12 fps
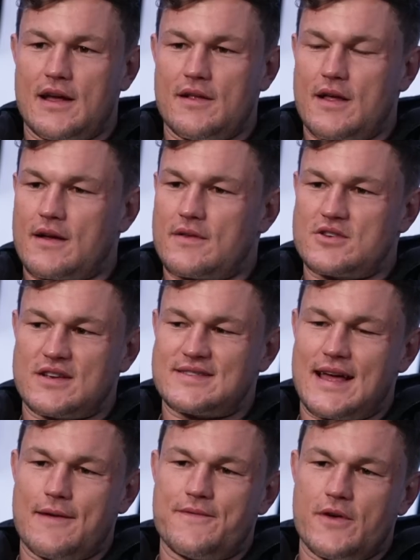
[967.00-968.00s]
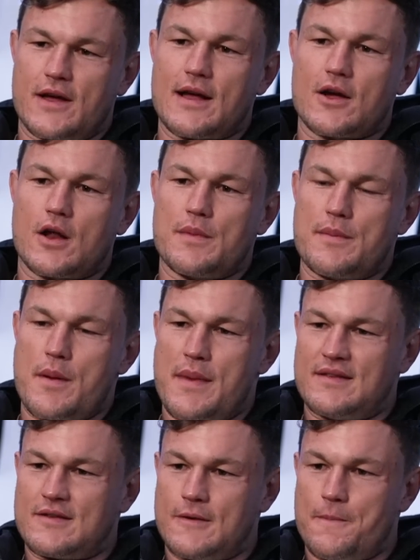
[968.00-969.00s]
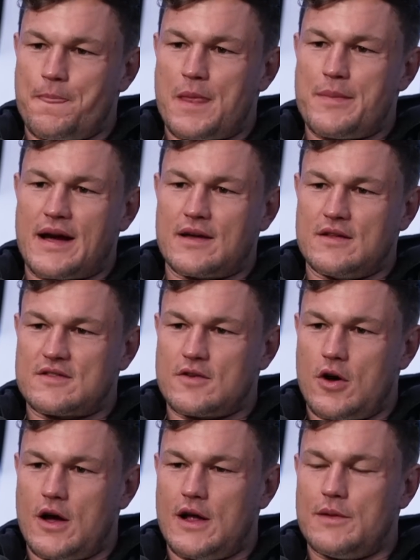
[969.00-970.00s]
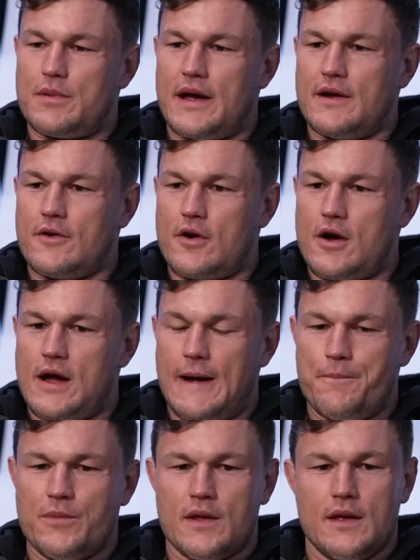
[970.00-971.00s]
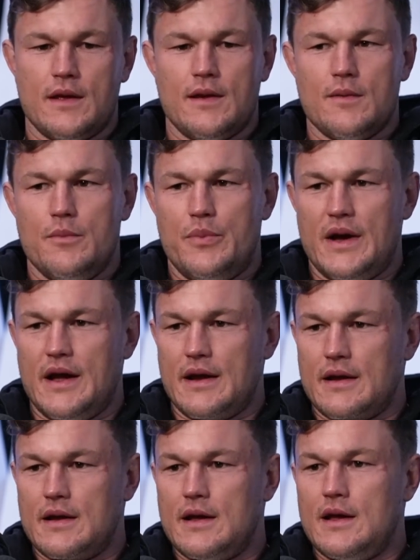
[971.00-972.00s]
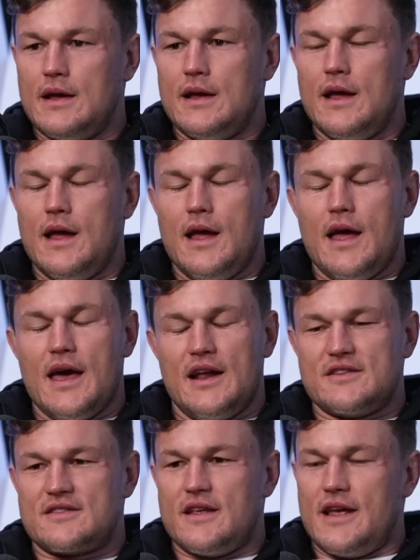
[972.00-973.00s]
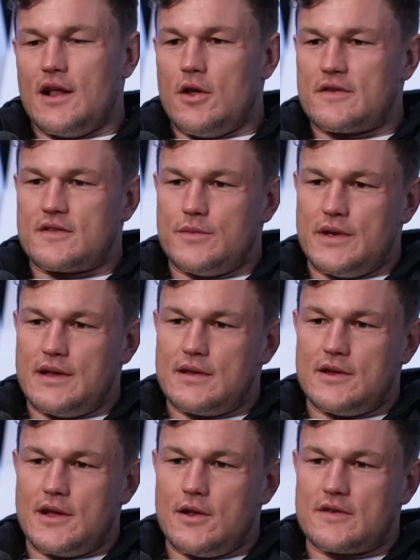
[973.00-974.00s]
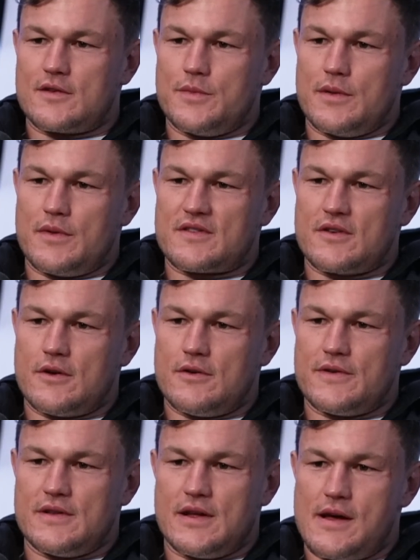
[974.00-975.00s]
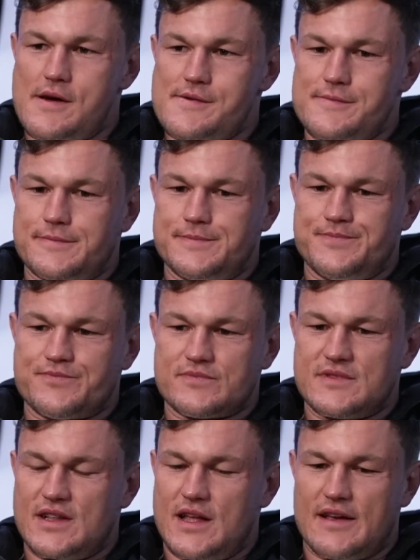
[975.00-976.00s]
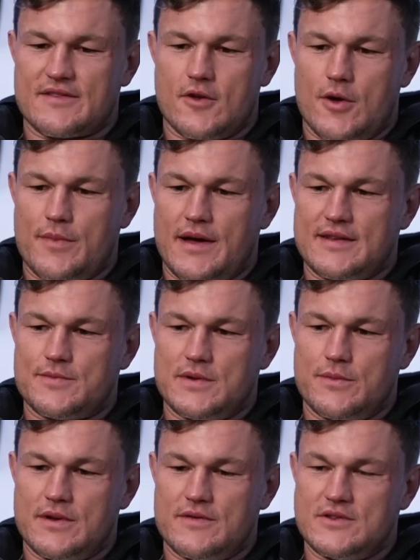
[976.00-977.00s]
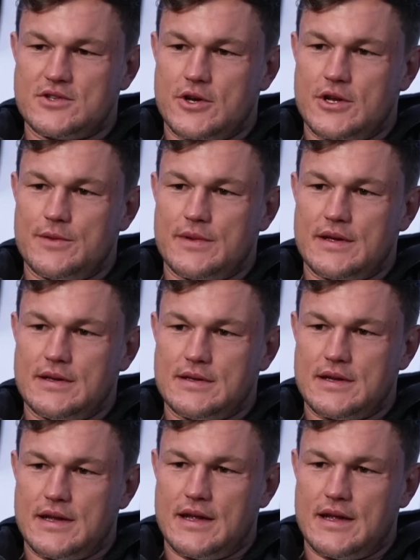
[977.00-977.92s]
and I like just started to feel like I got a bit of momentum back in the side, playing all right, bang, and I just lost a bit of myself, and the last 9 months been a bit of a journey, man.